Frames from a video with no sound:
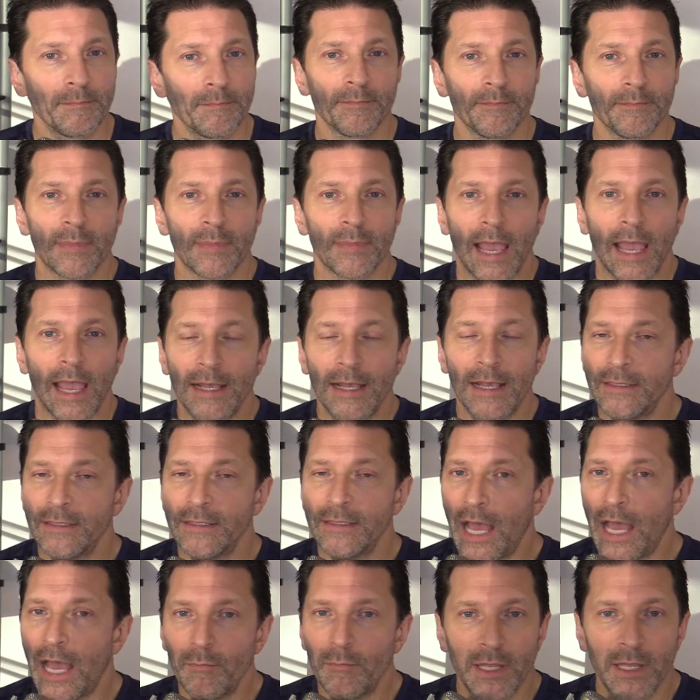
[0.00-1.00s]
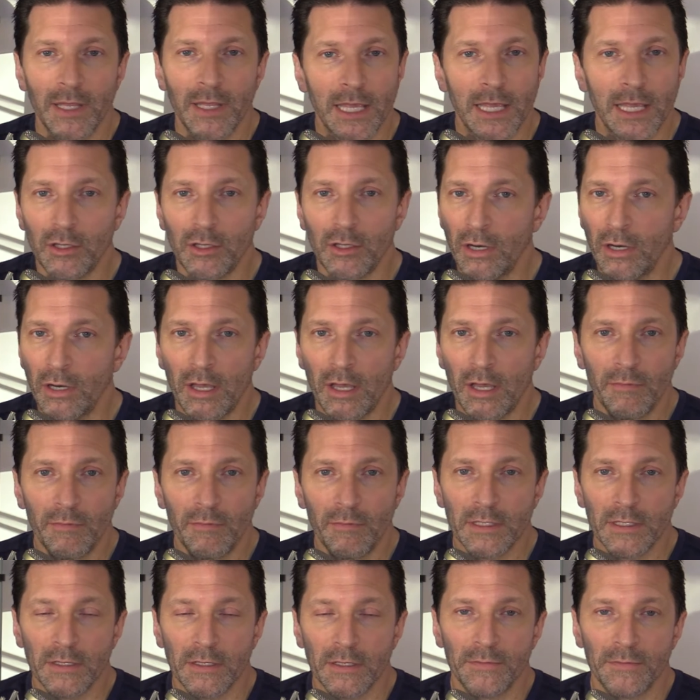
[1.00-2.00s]
has not been a good
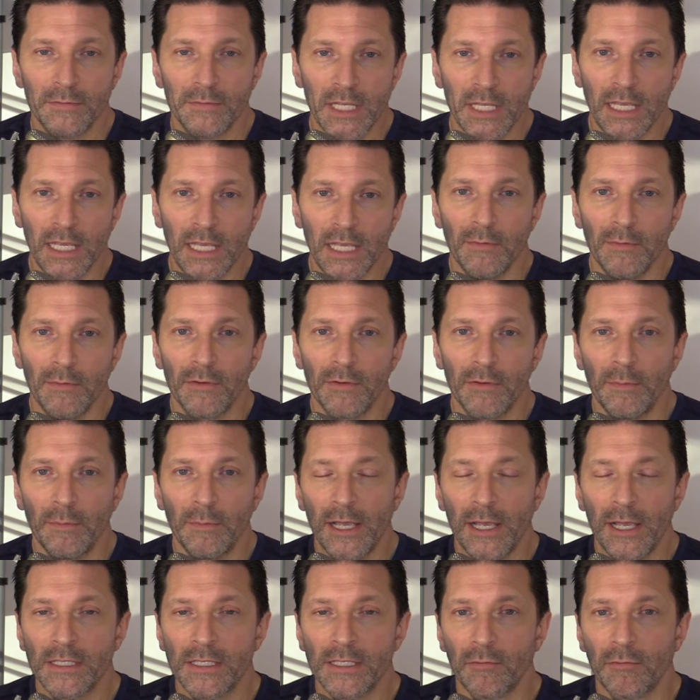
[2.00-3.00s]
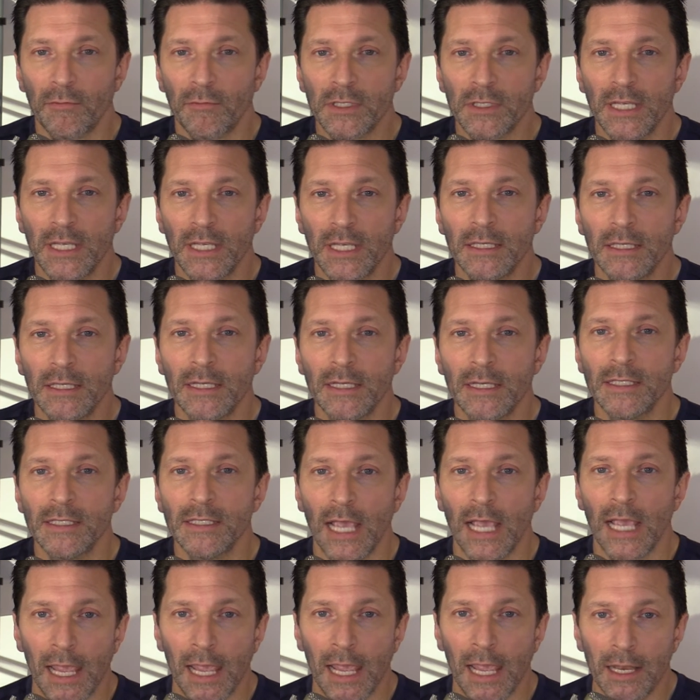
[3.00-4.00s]
offensive team for the past several seasons
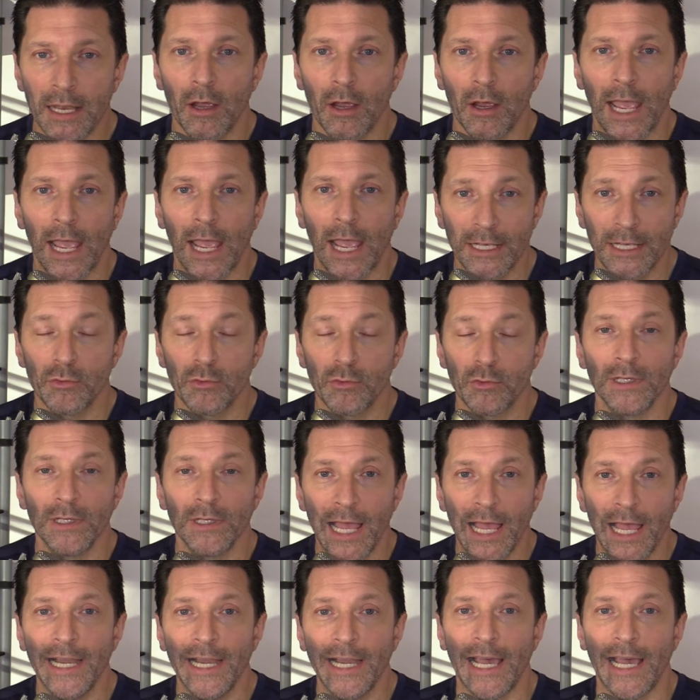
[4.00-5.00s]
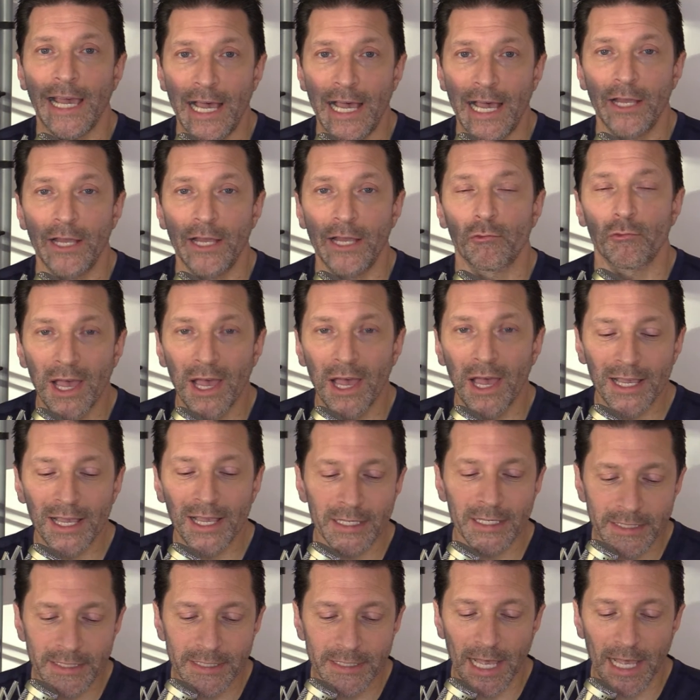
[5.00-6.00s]
and has relied on
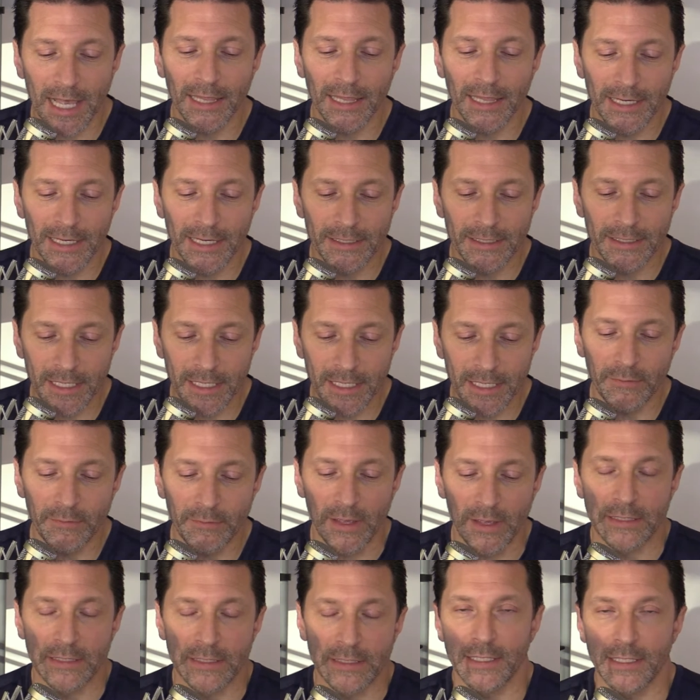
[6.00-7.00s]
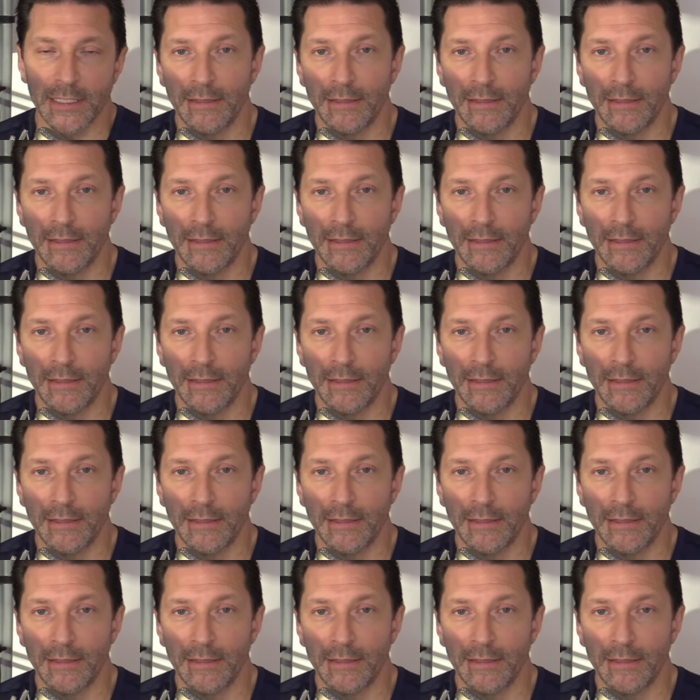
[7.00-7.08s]
rock-solid defense,